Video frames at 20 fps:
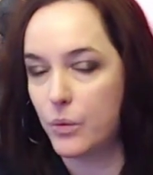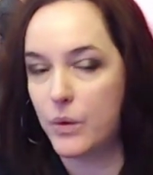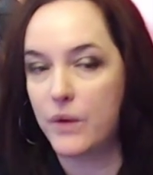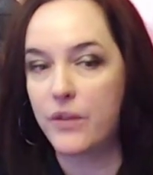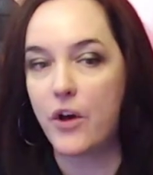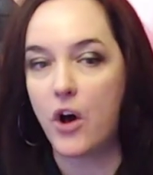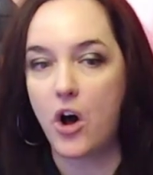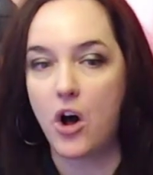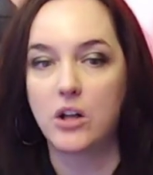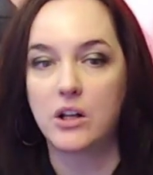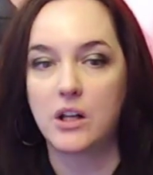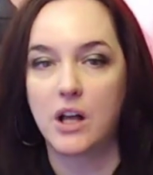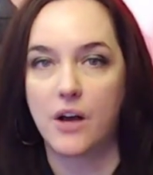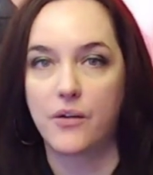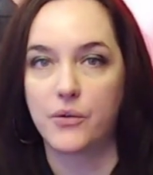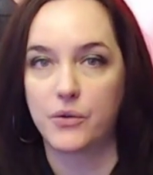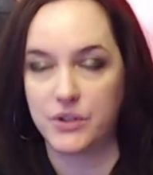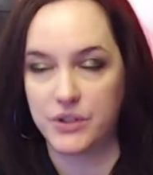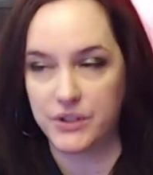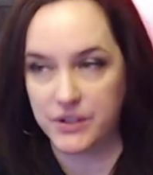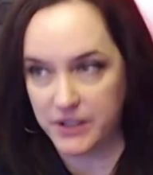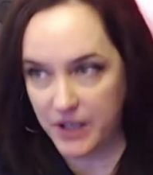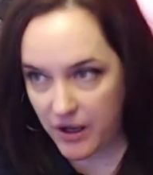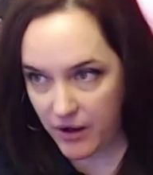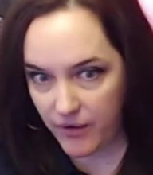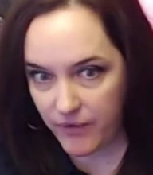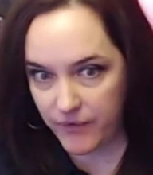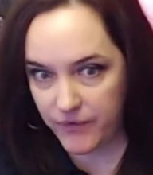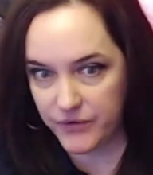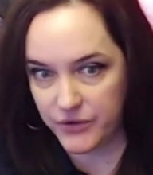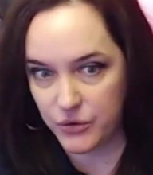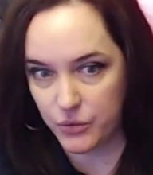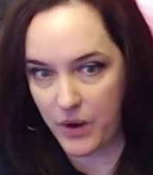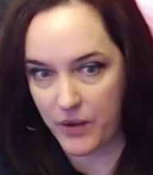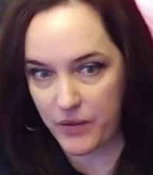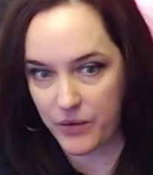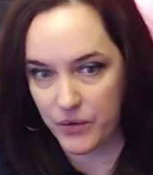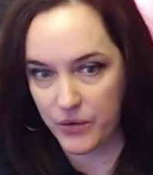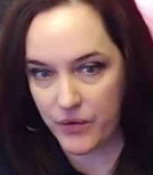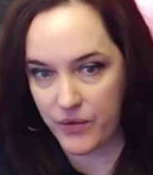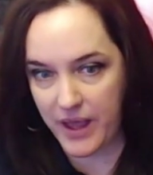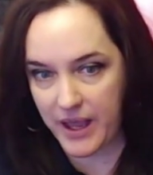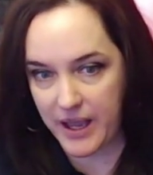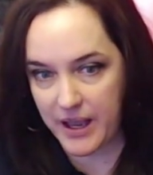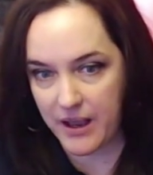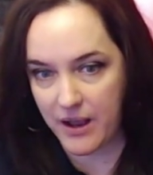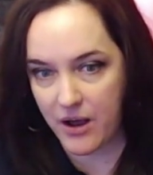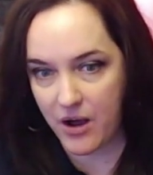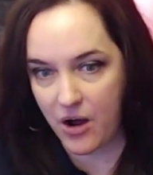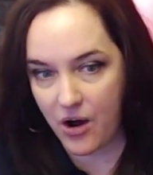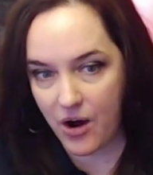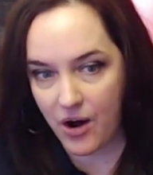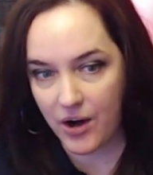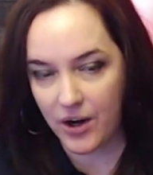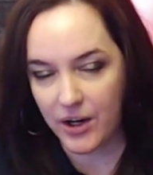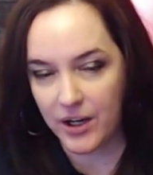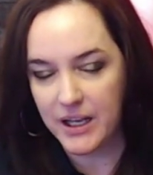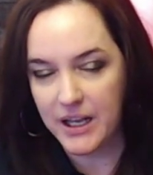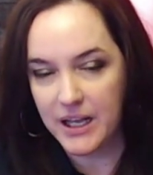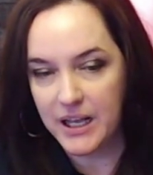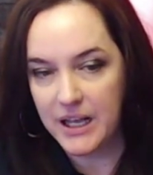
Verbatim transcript: with all other selves, whether they are